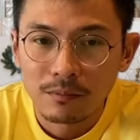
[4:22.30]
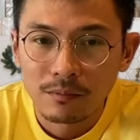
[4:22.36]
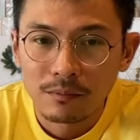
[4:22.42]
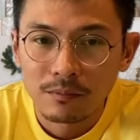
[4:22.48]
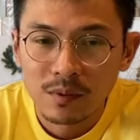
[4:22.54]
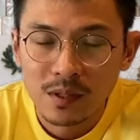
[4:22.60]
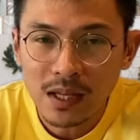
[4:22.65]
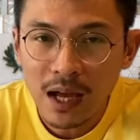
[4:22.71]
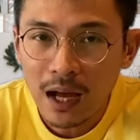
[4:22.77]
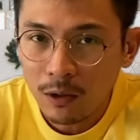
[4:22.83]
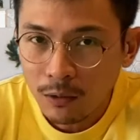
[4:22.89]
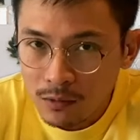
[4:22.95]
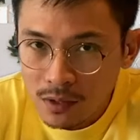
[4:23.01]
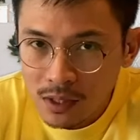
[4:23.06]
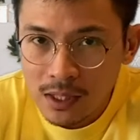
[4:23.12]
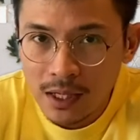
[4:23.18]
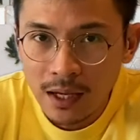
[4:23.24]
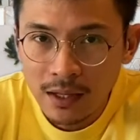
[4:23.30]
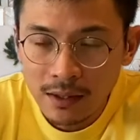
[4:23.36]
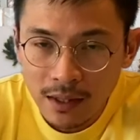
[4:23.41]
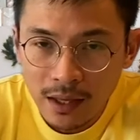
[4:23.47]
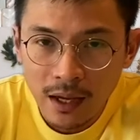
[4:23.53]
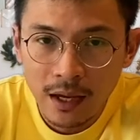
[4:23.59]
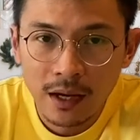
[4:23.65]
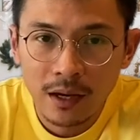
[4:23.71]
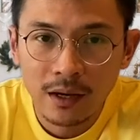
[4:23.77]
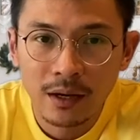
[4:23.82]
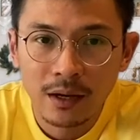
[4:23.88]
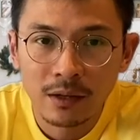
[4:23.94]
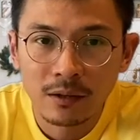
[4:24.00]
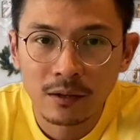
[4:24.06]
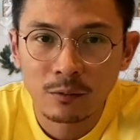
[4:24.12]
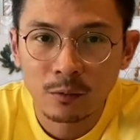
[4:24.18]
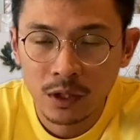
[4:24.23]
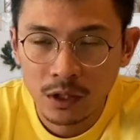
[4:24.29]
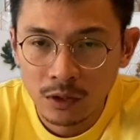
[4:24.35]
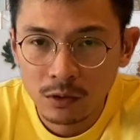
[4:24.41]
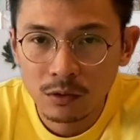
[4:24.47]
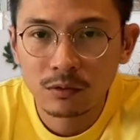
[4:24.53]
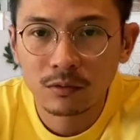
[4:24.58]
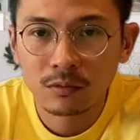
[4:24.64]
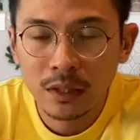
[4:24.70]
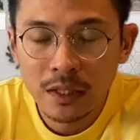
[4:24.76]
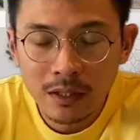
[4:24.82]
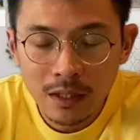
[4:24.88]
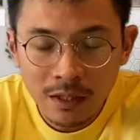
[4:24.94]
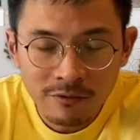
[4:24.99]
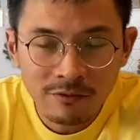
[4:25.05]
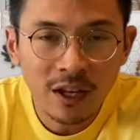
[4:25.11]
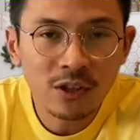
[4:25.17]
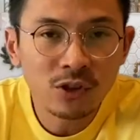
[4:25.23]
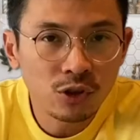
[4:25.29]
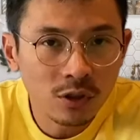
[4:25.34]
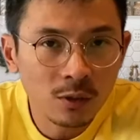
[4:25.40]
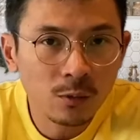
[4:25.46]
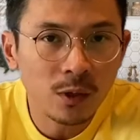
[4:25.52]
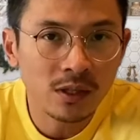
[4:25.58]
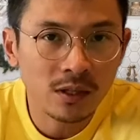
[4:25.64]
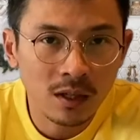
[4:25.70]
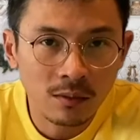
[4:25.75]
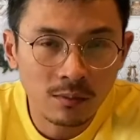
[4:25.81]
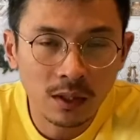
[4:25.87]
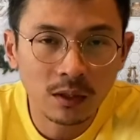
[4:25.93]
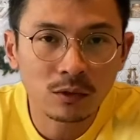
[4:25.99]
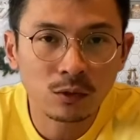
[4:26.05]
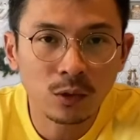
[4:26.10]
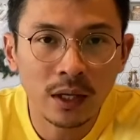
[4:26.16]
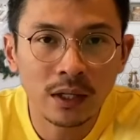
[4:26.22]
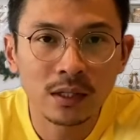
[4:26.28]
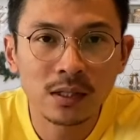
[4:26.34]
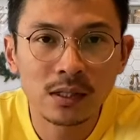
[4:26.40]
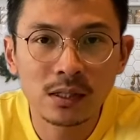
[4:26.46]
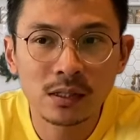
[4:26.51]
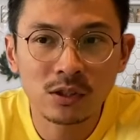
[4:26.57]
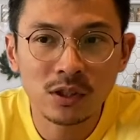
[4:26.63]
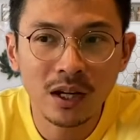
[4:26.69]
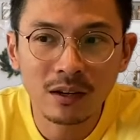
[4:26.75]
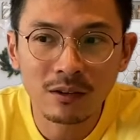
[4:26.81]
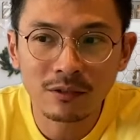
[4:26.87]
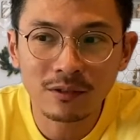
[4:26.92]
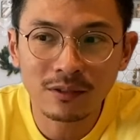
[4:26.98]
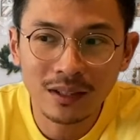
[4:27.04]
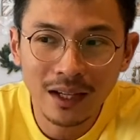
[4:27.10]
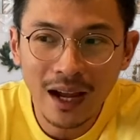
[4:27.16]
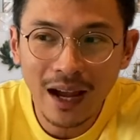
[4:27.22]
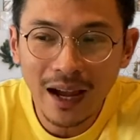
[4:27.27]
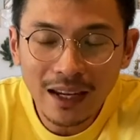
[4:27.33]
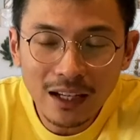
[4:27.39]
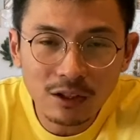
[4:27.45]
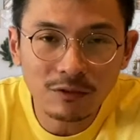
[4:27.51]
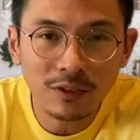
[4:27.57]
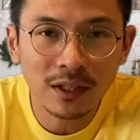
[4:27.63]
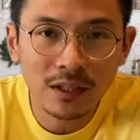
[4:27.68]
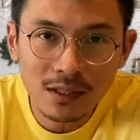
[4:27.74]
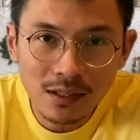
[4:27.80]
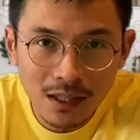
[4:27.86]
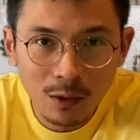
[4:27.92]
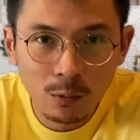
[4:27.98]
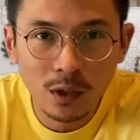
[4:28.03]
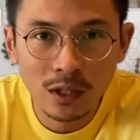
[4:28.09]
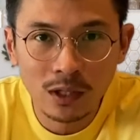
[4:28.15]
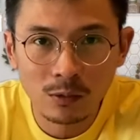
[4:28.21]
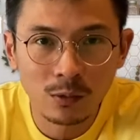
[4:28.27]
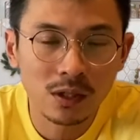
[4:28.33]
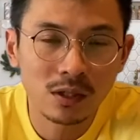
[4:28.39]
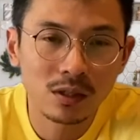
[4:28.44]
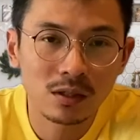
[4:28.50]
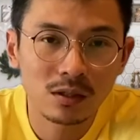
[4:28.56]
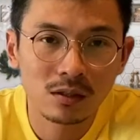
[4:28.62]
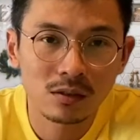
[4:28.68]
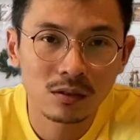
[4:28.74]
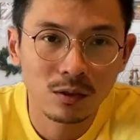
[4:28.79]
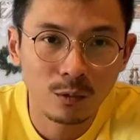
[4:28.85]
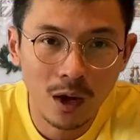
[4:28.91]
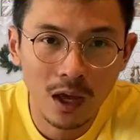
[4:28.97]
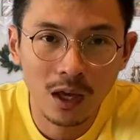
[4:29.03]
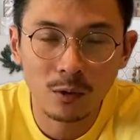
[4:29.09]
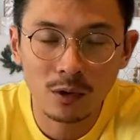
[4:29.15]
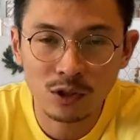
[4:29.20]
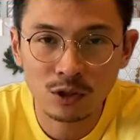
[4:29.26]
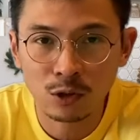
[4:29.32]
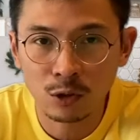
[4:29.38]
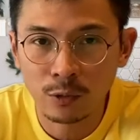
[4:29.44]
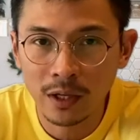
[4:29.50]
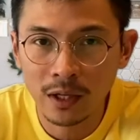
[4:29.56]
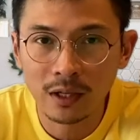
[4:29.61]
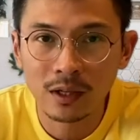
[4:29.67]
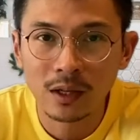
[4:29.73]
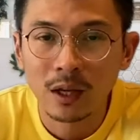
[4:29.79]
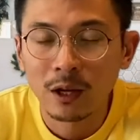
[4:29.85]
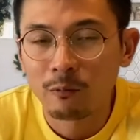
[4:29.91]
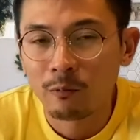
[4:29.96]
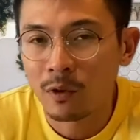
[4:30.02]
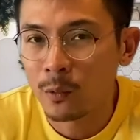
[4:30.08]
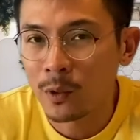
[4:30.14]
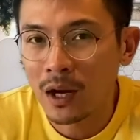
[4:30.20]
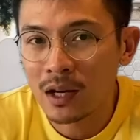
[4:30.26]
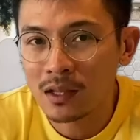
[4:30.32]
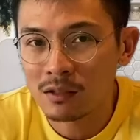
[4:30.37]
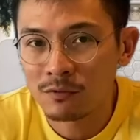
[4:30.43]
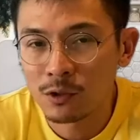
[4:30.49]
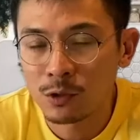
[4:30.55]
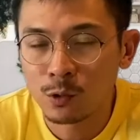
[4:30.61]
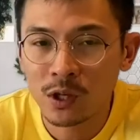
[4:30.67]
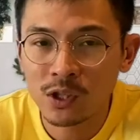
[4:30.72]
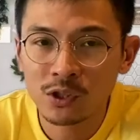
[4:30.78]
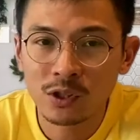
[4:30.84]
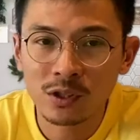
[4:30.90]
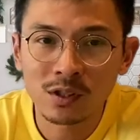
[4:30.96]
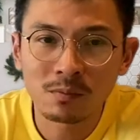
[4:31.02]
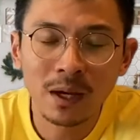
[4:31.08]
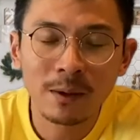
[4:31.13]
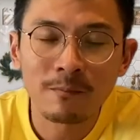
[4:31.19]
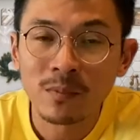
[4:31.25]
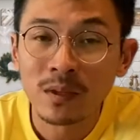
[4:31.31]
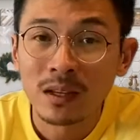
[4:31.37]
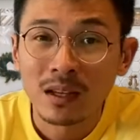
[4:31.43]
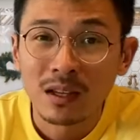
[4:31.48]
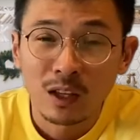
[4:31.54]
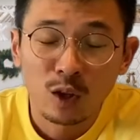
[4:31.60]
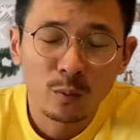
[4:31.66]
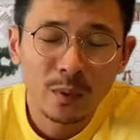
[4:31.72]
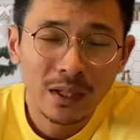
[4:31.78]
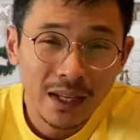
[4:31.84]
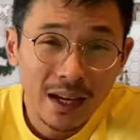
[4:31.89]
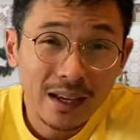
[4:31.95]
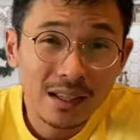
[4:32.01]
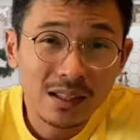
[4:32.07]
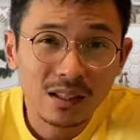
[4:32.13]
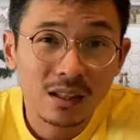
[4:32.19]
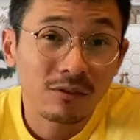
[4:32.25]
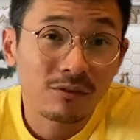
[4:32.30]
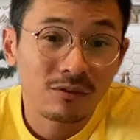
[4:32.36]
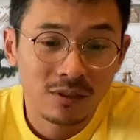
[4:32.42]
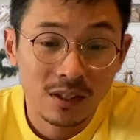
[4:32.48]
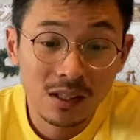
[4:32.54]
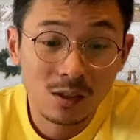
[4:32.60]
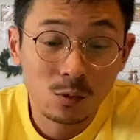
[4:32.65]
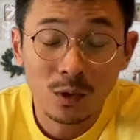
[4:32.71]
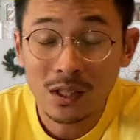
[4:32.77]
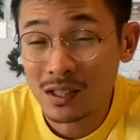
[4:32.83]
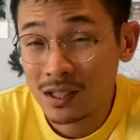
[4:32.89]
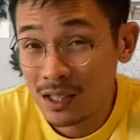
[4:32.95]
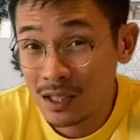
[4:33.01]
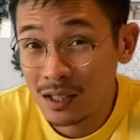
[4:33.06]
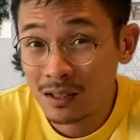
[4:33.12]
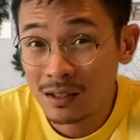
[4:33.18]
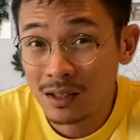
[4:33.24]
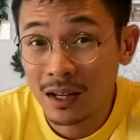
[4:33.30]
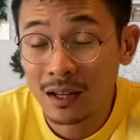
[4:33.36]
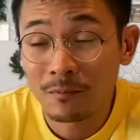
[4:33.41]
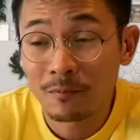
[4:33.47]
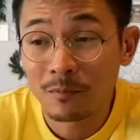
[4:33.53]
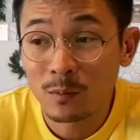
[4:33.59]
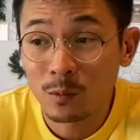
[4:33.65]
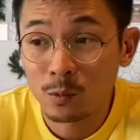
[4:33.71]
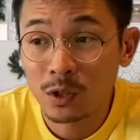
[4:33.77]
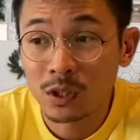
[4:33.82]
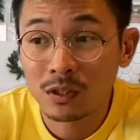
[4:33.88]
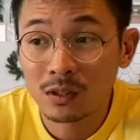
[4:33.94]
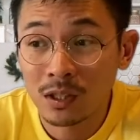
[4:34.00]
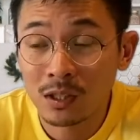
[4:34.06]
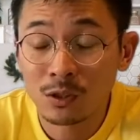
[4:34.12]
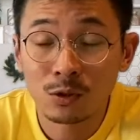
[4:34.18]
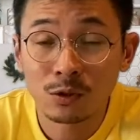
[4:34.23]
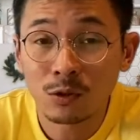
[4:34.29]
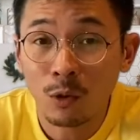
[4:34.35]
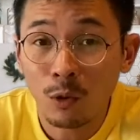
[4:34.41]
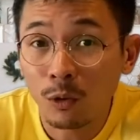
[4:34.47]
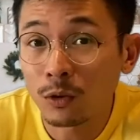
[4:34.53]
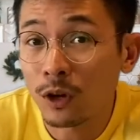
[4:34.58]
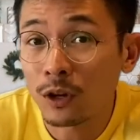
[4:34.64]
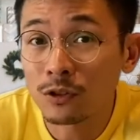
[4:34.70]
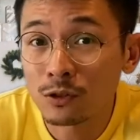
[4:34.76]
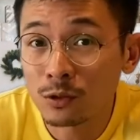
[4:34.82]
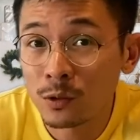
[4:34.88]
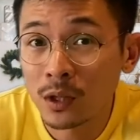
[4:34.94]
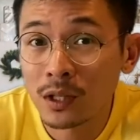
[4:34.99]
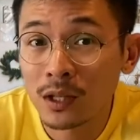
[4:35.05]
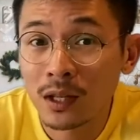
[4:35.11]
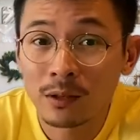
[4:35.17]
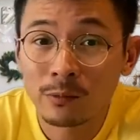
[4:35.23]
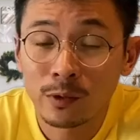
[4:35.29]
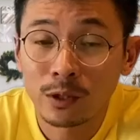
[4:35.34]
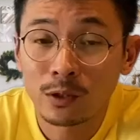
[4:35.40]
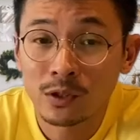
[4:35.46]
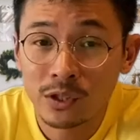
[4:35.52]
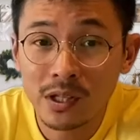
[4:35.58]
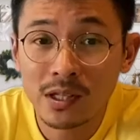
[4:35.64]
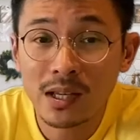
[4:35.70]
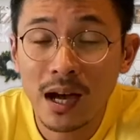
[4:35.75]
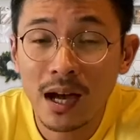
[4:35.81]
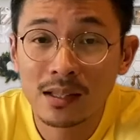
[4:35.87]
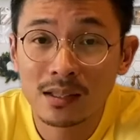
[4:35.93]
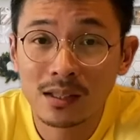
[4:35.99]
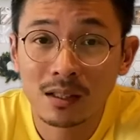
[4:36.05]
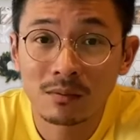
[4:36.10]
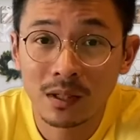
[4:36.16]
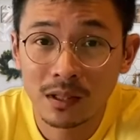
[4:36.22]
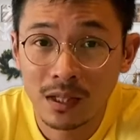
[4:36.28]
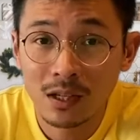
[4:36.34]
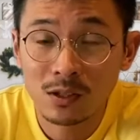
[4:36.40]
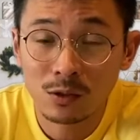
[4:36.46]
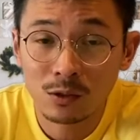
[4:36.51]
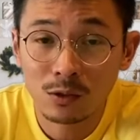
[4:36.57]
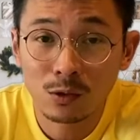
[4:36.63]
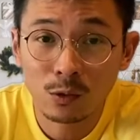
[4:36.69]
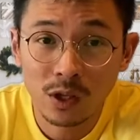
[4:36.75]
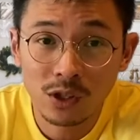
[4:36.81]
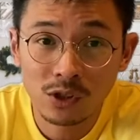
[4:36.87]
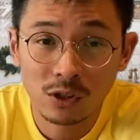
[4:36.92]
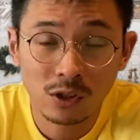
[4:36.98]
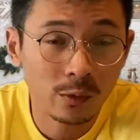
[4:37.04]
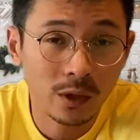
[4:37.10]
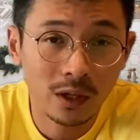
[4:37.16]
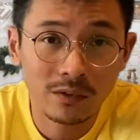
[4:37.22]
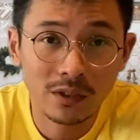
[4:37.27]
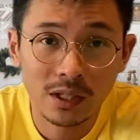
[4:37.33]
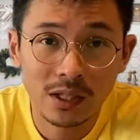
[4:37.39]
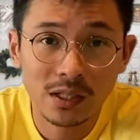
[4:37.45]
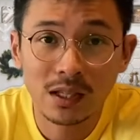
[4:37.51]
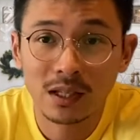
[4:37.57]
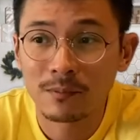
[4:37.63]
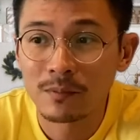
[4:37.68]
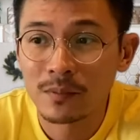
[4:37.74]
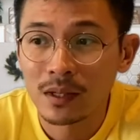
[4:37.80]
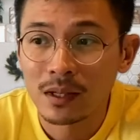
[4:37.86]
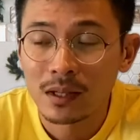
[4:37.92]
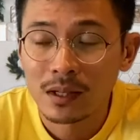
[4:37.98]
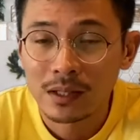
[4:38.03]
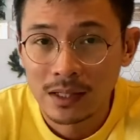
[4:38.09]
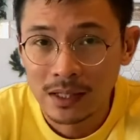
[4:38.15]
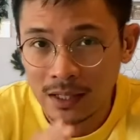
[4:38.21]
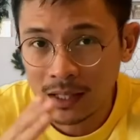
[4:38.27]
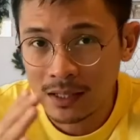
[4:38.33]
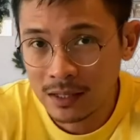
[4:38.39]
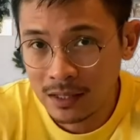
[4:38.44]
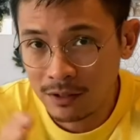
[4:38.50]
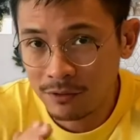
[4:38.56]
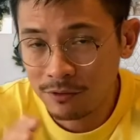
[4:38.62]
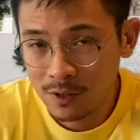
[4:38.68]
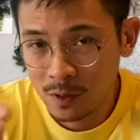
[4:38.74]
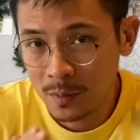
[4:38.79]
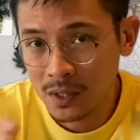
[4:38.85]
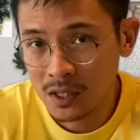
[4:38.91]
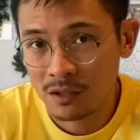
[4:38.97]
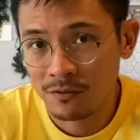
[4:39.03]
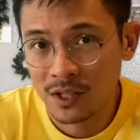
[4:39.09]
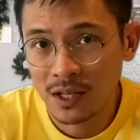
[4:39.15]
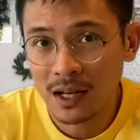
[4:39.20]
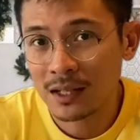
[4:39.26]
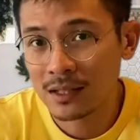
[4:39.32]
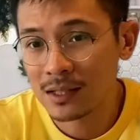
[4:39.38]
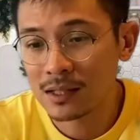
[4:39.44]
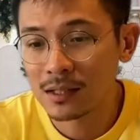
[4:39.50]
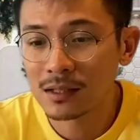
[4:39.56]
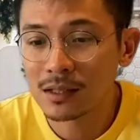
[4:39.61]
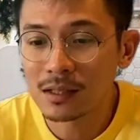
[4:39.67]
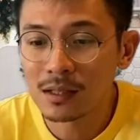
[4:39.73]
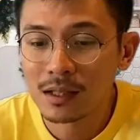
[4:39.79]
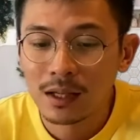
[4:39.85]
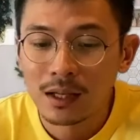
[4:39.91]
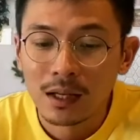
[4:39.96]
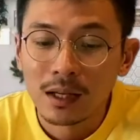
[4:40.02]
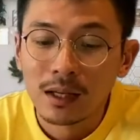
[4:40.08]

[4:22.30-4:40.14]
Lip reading: sounds here and there, and we eventually was able to kind of understand where he was going when we asked a few questions. But it would be nice if this was here and he could hold on to it, and we could just ask him a yes or no question or whatever it is, and he can give specific answers.